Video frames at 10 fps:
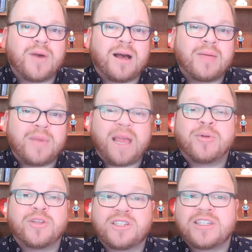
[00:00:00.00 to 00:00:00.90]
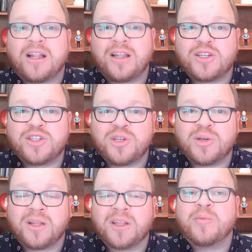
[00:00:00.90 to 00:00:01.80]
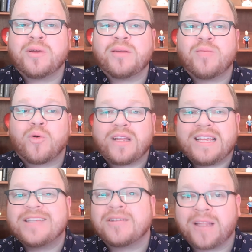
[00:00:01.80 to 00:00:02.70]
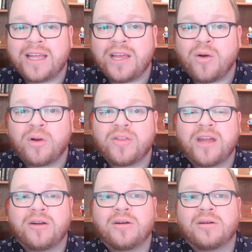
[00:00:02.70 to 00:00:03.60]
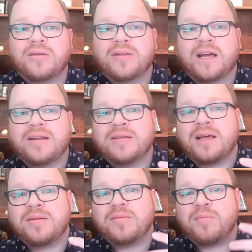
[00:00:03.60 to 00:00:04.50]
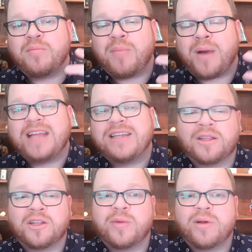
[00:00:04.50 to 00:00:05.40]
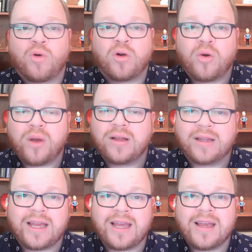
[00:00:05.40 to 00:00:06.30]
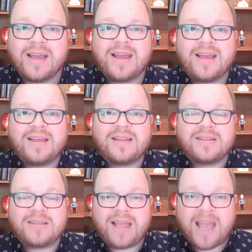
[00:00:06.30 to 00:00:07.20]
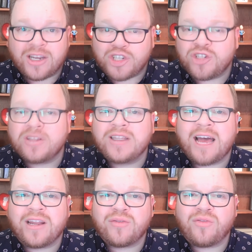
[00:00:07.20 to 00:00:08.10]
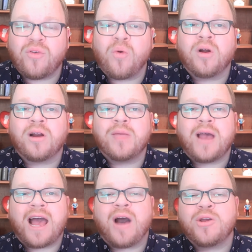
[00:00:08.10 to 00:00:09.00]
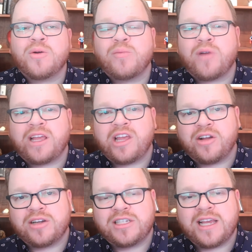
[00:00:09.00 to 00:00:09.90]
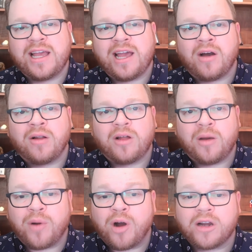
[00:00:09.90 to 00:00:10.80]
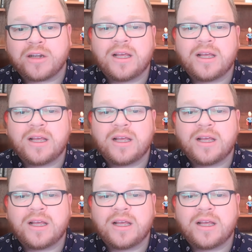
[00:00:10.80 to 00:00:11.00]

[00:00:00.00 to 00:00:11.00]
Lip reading: be able to sell into a little bit more easily, or that bite a little bit more quickly? And should that inform how you are breaking your TAL apart?